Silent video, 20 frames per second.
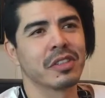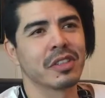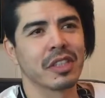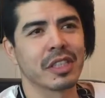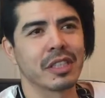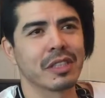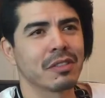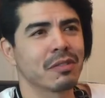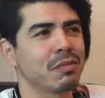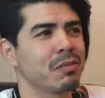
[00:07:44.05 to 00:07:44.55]

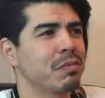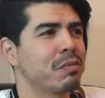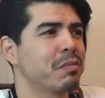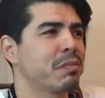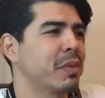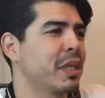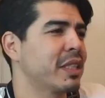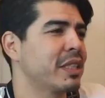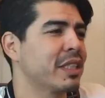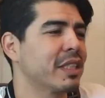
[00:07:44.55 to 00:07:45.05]
Like
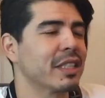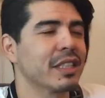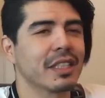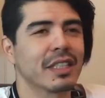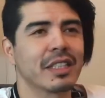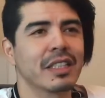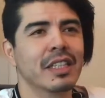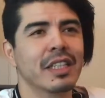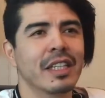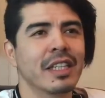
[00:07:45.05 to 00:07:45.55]

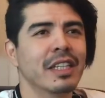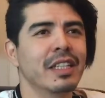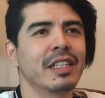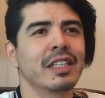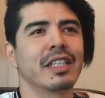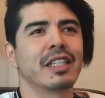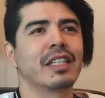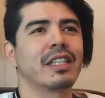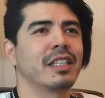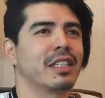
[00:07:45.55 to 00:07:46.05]
basically
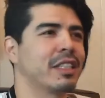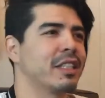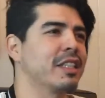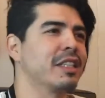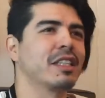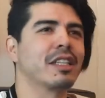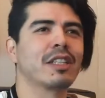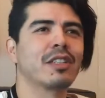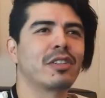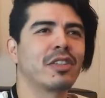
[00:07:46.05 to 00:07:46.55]

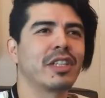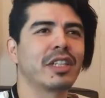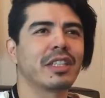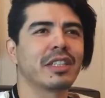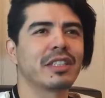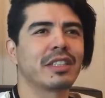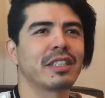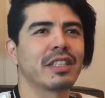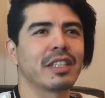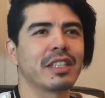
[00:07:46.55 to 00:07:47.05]

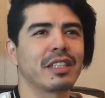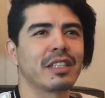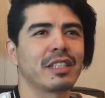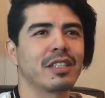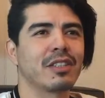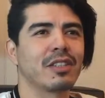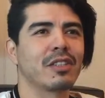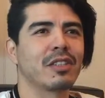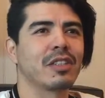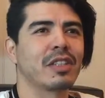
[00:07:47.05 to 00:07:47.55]
ingredients that
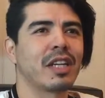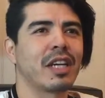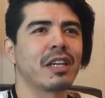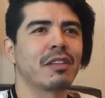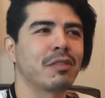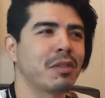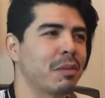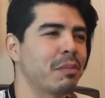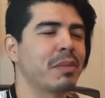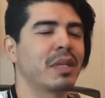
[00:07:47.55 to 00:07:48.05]

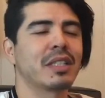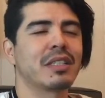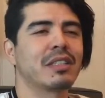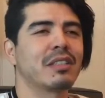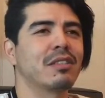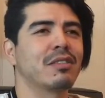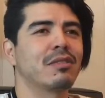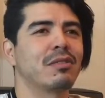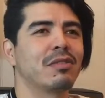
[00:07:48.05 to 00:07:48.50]
have a massive